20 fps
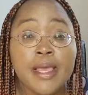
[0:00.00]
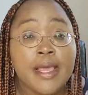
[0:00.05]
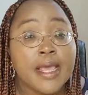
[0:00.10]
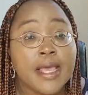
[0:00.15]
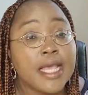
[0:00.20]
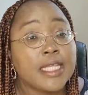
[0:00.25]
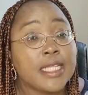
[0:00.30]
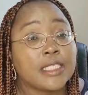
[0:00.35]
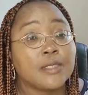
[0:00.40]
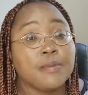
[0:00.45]

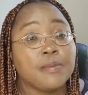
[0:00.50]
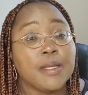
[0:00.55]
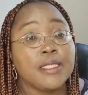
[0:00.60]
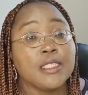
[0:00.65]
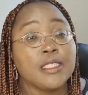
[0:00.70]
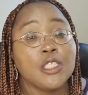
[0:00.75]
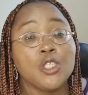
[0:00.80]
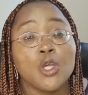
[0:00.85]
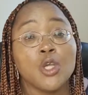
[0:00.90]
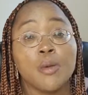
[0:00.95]

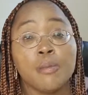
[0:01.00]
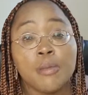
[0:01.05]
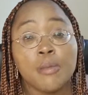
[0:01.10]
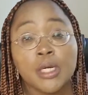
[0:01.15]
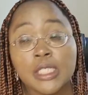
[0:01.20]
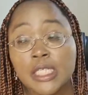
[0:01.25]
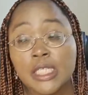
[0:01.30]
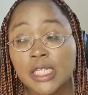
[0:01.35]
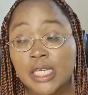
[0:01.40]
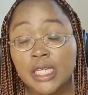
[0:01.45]
expending your
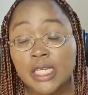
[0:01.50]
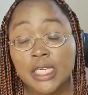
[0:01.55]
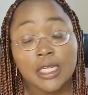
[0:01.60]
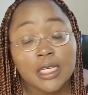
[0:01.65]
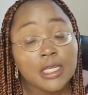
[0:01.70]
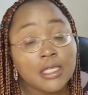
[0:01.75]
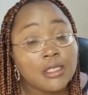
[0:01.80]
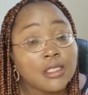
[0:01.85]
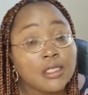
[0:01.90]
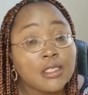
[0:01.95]
money,
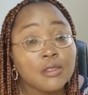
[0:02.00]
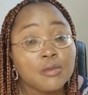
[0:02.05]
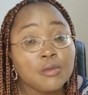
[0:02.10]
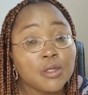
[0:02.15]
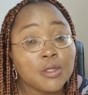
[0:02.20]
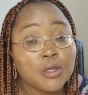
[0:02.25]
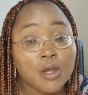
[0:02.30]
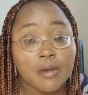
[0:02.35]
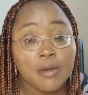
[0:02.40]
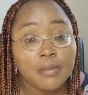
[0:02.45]
and nothing will
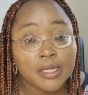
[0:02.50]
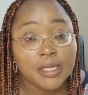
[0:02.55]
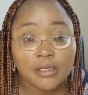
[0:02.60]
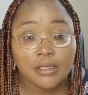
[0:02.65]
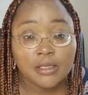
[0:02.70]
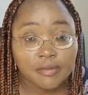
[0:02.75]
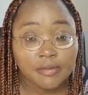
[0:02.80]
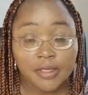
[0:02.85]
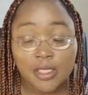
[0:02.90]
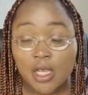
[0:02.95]
come out
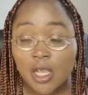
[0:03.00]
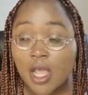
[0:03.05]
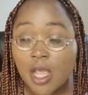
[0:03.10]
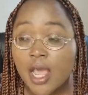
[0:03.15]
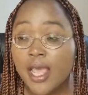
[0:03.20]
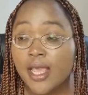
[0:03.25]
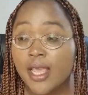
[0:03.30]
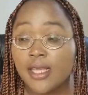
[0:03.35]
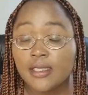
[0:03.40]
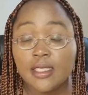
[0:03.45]
of it.
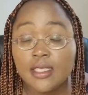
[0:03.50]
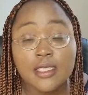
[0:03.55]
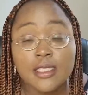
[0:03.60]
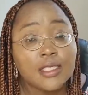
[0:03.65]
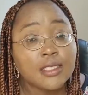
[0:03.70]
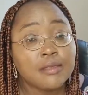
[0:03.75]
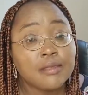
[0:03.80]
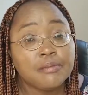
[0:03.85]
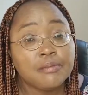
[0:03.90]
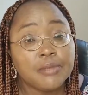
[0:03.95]
And this
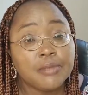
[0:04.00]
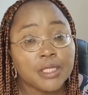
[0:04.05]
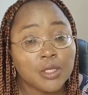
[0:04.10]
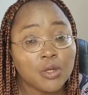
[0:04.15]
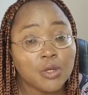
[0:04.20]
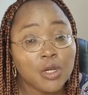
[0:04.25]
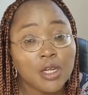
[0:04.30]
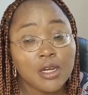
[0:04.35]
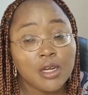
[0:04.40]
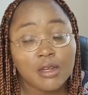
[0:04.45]
has been
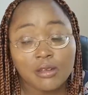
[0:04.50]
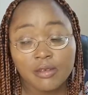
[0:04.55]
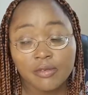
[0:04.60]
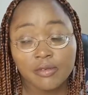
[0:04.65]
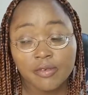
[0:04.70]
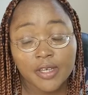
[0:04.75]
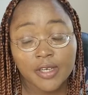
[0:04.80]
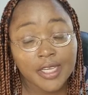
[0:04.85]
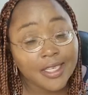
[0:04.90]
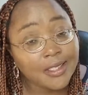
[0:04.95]
going on
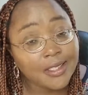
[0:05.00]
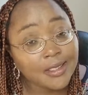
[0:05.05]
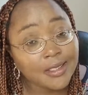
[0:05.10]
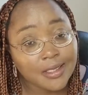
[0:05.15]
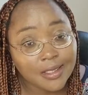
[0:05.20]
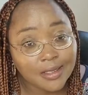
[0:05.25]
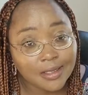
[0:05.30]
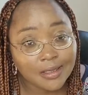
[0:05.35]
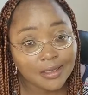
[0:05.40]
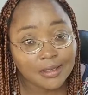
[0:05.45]
for 8
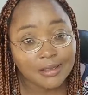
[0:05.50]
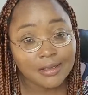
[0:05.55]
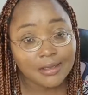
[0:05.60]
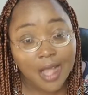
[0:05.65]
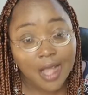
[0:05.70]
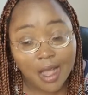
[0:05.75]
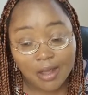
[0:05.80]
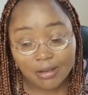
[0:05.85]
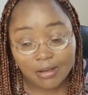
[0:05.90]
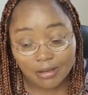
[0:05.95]
years
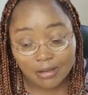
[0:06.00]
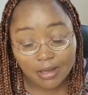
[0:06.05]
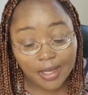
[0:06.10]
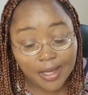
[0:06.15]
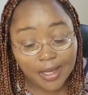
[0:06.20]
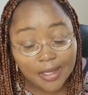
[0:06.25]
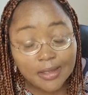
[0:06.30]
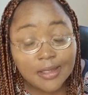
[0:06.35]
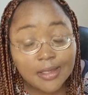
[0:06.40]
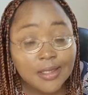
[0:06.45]
now.
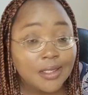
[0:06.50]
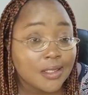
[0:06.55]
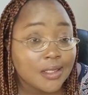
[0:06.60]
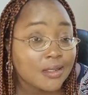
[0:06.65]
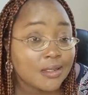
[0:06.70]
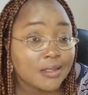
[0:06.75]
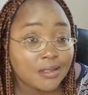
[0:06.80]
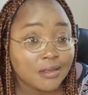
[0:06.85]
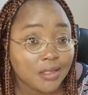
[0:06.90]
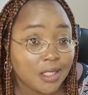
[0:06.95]
8
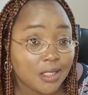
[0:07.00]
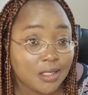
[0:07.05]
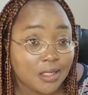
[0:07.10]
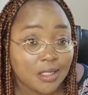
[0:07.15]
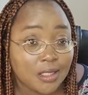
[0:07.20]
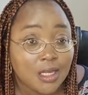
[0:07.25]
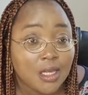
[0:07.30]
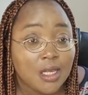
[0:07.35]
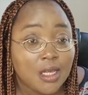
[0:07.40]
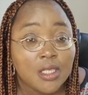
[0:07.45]
years straight.
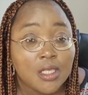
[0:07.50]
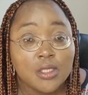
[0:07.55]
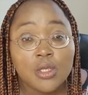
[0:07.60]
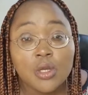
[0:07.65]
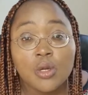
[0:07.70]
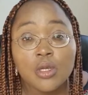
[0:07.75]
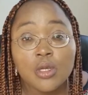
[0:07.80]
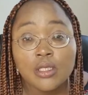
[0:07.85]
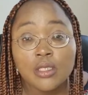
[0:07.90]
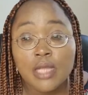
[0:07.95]

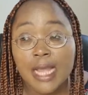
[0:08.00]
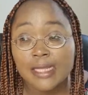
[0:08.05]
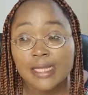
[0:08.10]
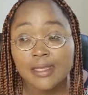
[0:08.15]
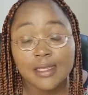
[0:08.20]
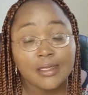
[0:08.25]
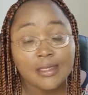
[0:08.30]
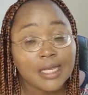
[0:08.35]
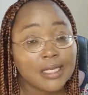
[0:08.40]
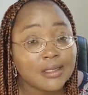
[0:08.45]
So I
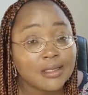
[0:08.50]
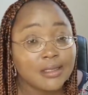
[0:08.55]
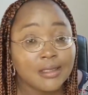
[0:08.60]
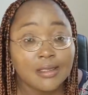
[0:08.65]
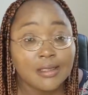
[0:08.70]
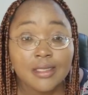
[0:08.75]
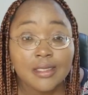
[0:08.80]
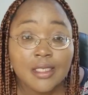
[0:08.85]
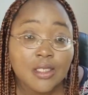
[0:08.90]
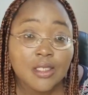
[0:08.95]
think that
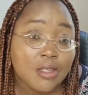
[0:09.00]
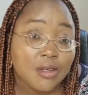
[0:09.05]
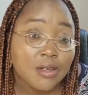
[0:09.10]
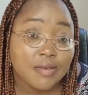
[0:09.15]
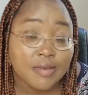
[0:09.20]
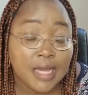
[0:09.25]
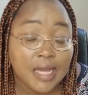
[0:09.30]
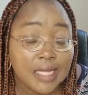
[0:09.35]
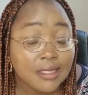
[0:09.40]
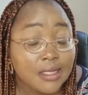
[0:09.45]
is
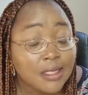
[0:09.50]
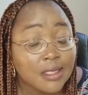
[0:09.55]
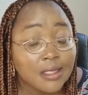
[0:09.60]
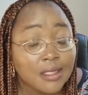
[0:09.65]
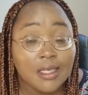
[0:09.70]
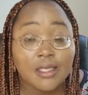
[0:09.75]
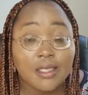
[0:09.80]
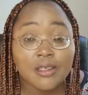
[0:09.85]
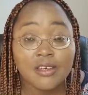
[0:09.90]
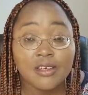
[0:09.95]
enough. I think
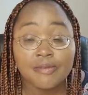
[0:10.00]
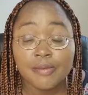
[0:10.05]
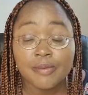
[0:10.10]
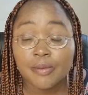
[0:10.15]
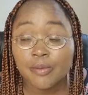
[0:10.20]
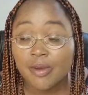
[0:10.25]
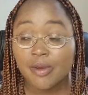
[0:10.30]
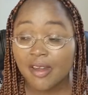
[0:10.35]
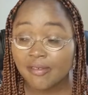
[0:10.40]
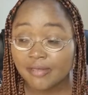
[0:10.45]
enough
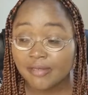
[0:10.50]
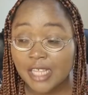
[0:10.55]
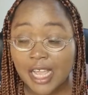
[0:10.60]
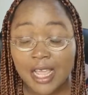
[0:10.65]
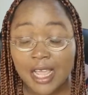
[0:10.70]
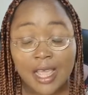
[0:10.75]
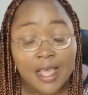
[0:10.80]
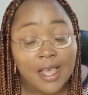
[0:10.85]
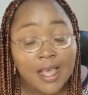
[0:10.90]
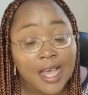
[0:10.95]
people have
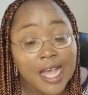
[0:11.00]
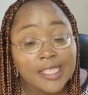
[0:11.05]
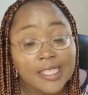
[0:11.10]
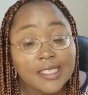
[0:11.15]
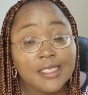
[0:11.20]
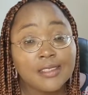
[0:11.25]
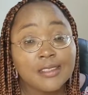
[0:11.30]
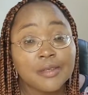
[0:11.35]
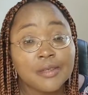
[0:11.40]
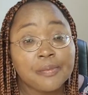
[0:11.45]
died. I
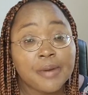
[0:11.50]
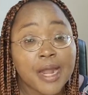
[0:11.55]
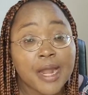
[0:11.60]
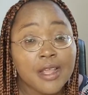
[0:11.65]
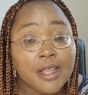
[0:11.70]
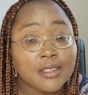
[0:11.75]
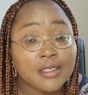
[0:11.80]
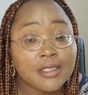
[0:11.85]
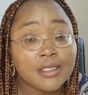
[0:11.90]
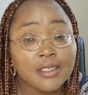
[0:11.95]
think the
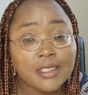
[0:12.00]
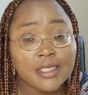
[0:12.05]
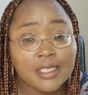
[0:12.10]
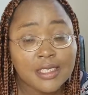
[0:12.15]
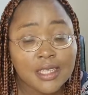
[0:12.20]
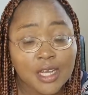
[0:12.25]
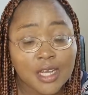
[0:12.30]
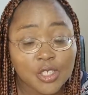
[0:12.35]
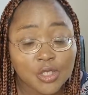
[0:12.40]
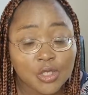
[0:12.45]
priority
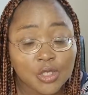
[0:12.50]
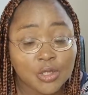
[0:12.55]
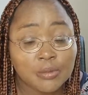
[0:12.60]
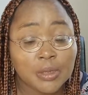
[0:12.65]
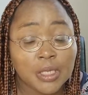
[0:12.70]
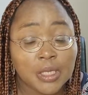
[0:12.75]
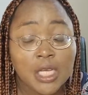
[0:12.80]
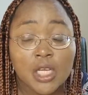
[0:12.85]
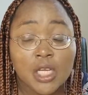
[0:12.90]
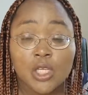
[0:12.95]
now should
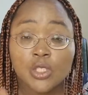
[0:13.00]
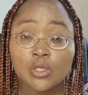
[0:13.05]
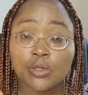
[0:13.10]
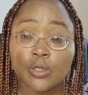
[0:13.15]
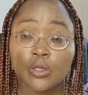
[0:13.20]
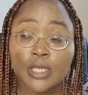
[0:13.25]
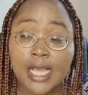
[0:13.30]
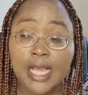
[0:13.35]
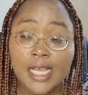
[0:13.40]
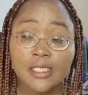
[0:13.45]
be
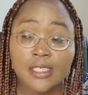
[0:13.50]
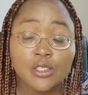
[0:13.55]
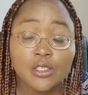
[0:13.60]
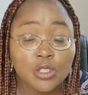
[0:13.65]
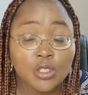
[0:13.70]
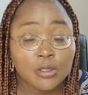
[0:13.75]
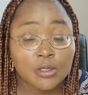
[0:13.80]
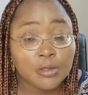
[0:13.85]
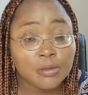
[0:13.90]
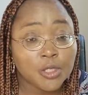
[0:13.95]
to get
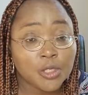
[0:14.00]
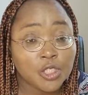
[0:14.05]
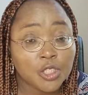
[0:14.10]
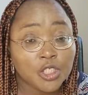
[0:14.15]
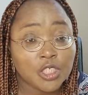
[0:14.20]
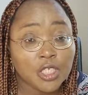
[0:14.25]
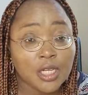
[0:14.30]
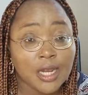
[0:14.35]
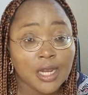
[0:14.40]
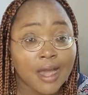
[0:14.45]
those people in
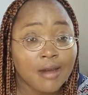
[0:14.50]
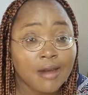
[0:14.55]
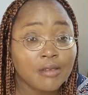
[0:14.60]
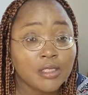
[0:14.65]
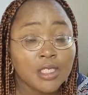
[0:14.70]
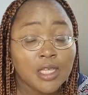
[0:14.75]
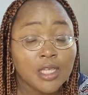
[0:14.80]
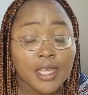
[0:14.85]
jail out.